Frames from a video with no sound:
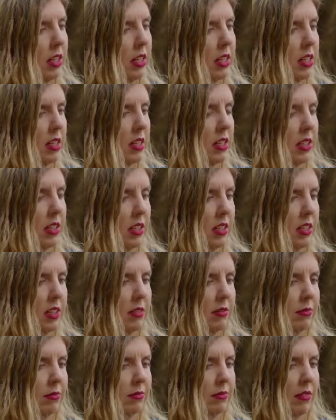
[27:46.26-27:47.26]
And
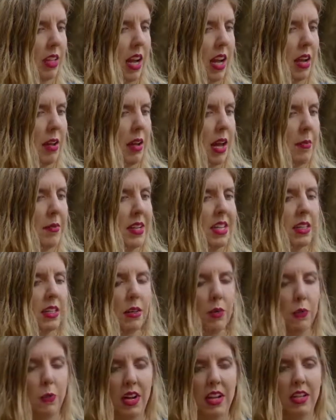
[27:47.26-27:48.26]
I mean,
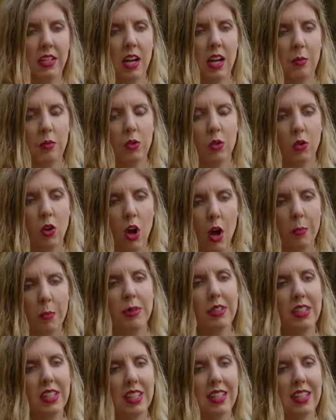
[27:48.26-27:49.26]
when it comes to
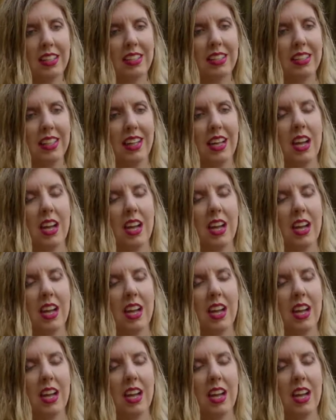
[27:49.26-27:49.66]
companies,